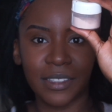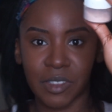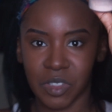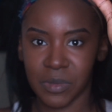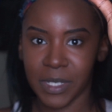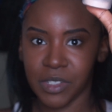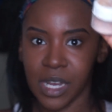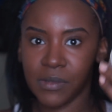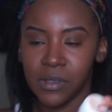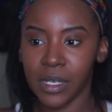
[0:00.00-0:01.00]
This is just my
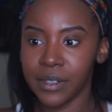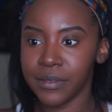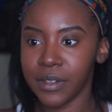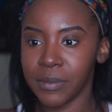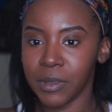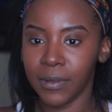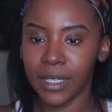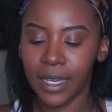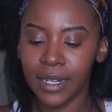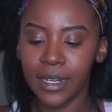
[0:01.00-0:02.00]
travel one from the
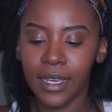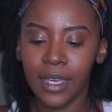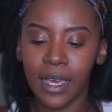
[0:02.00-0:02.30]
weekend.